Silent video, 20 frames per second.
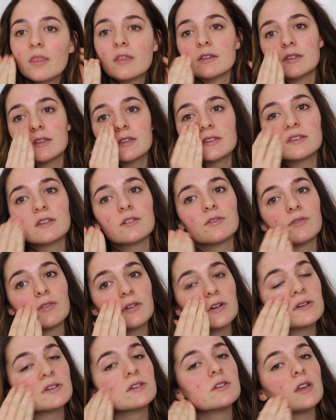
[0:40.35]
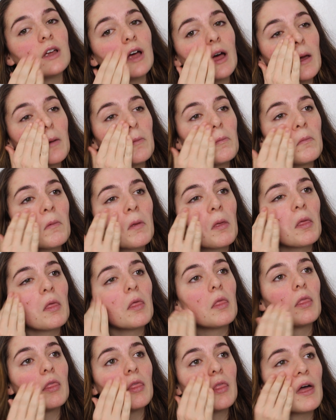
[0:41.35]
This is the first time
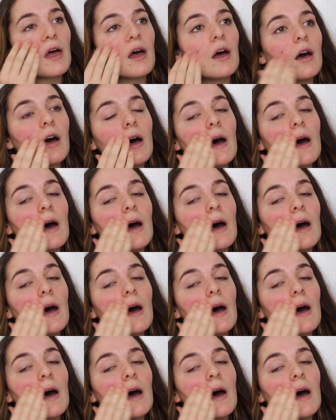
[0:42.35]
that